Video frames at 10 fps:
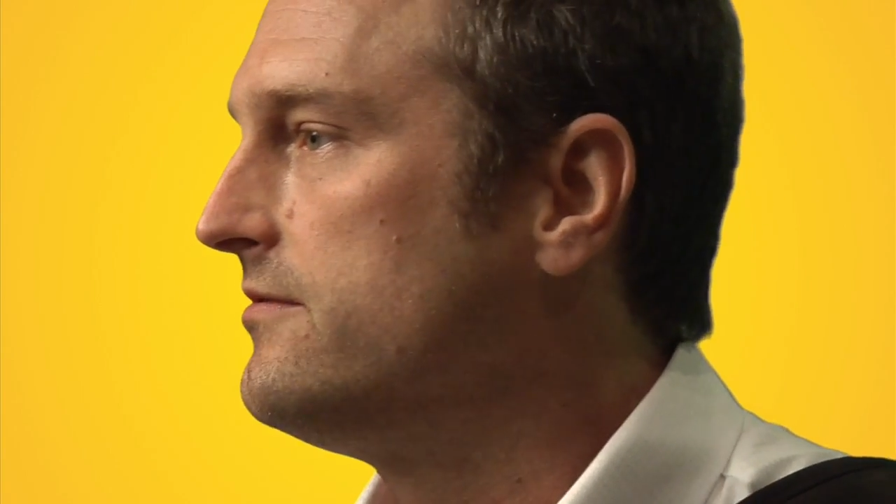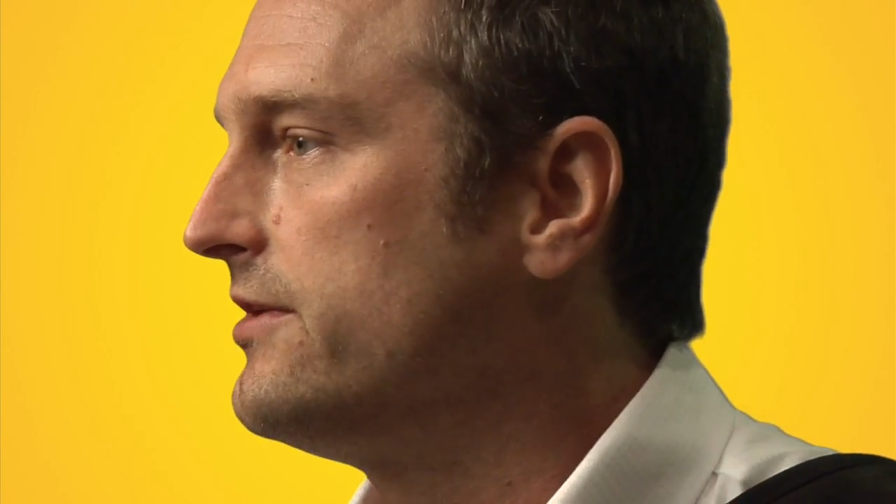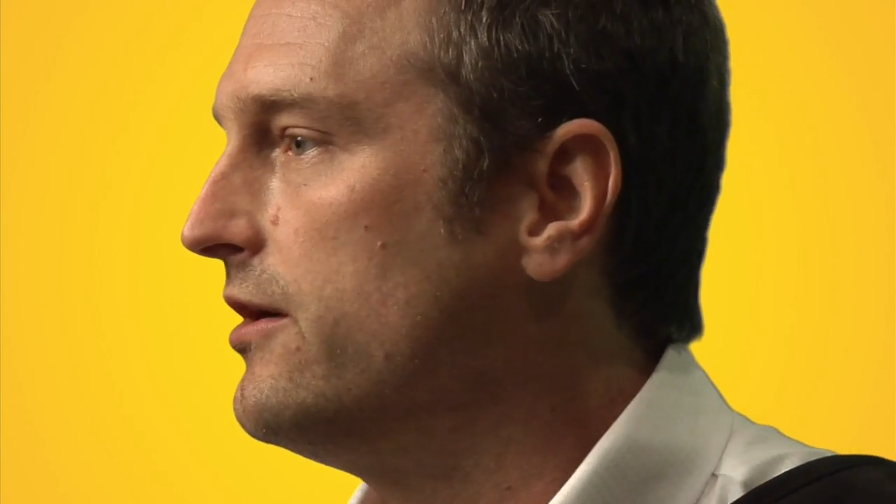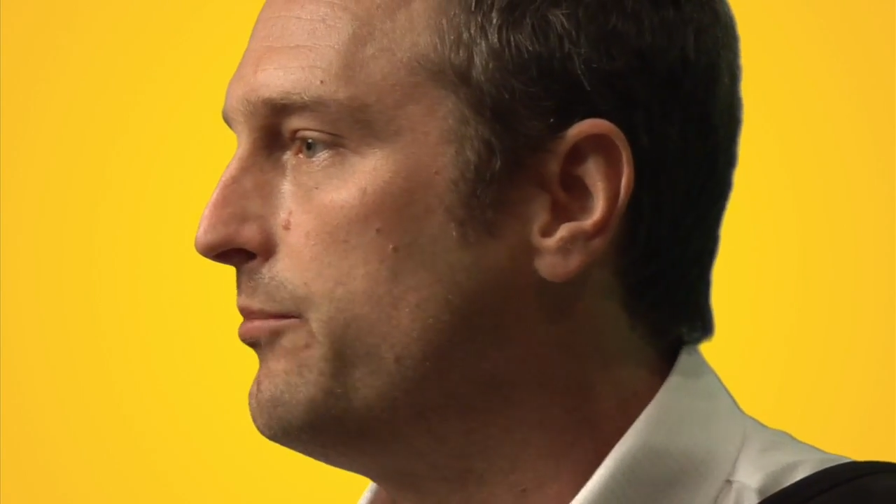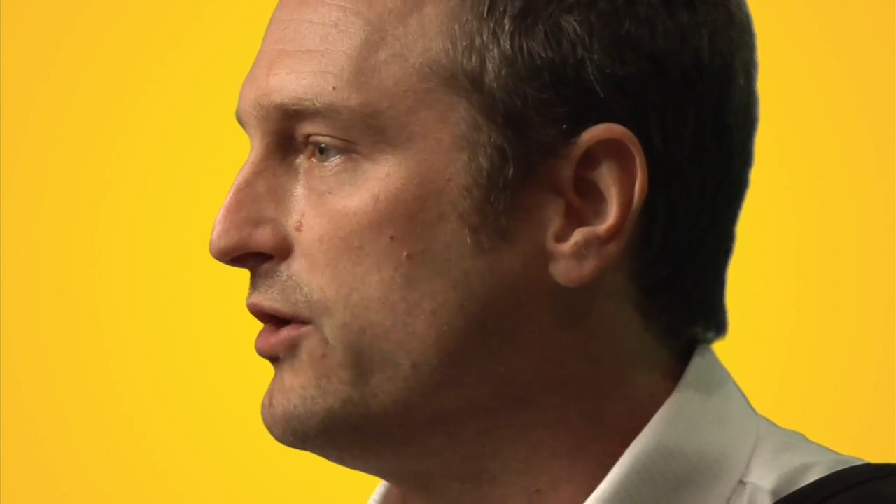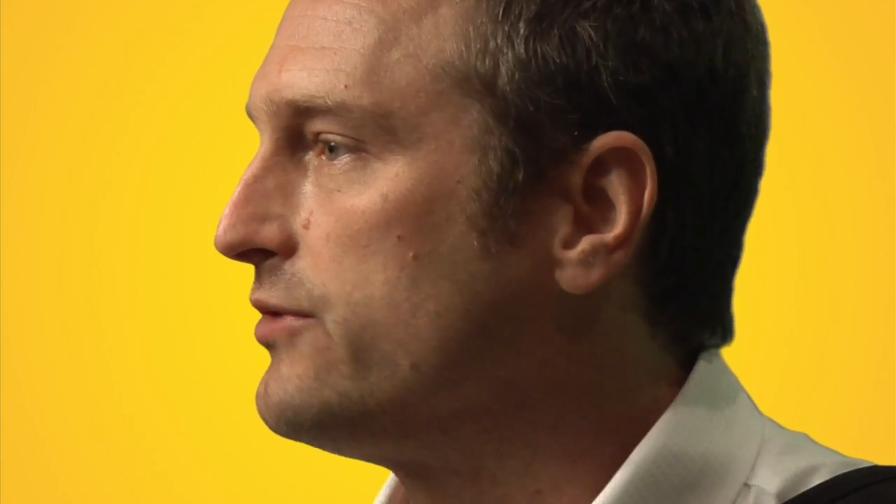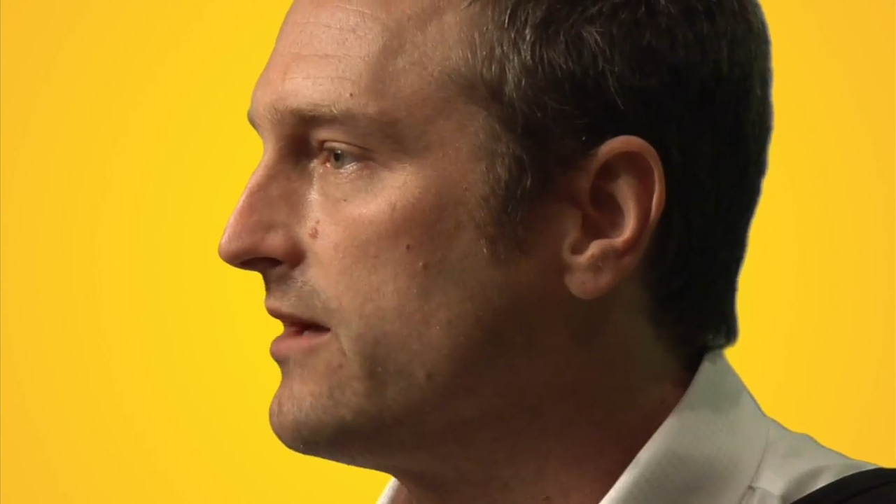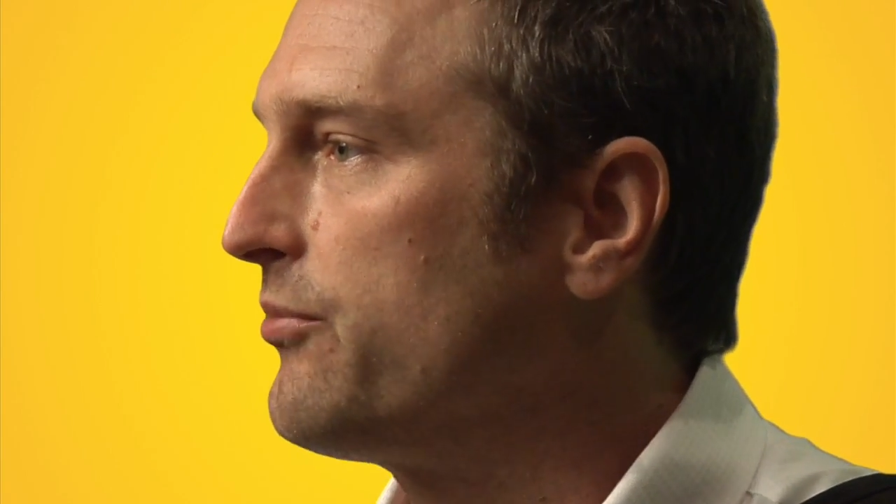you know, building